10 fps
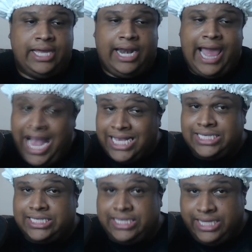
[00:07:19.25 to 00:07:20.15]
The
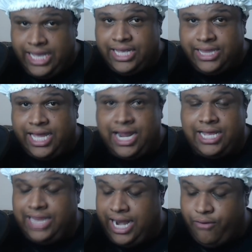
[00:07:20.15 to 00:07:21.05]
last thing that
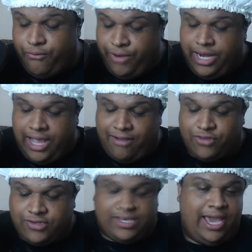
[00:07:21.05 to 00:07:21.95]
I really
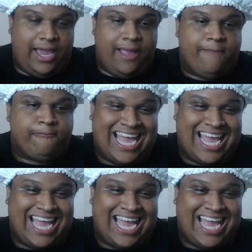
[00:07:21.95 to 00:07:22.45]
have to say is